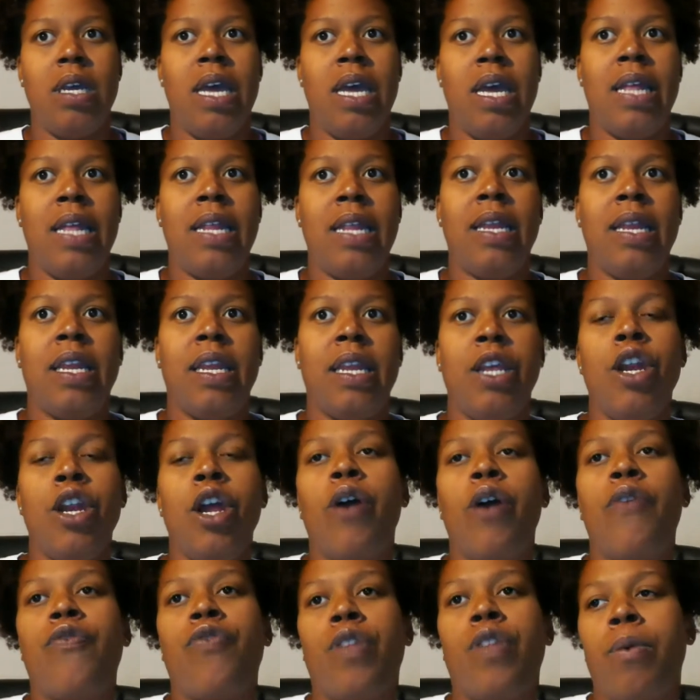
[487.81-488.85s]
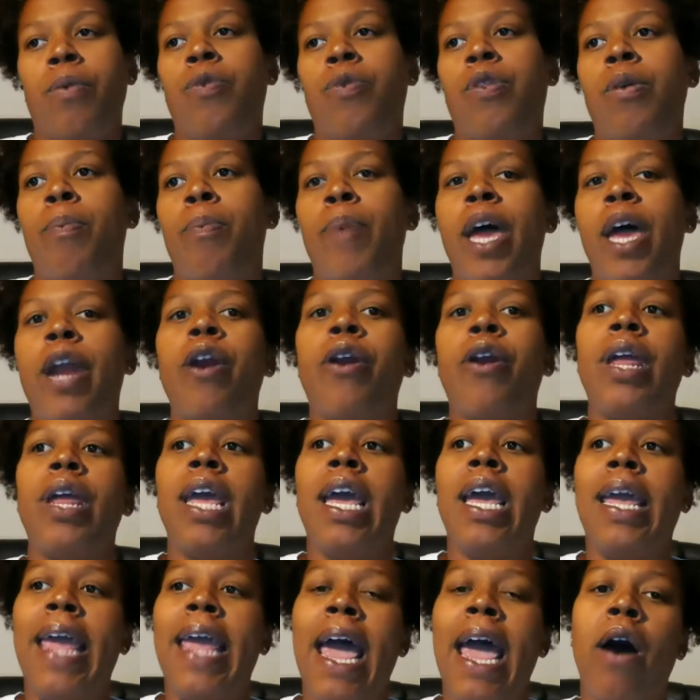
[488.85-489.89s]
And, you know, if the better the
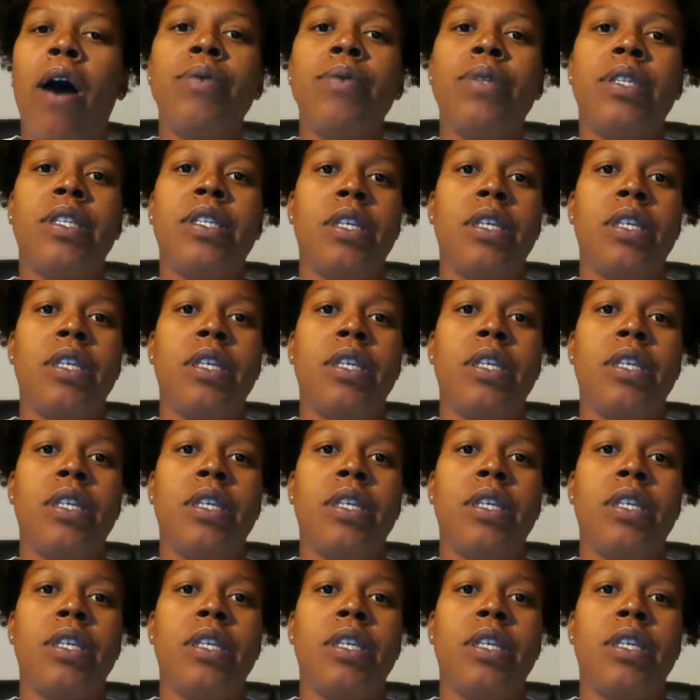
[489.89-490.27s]
account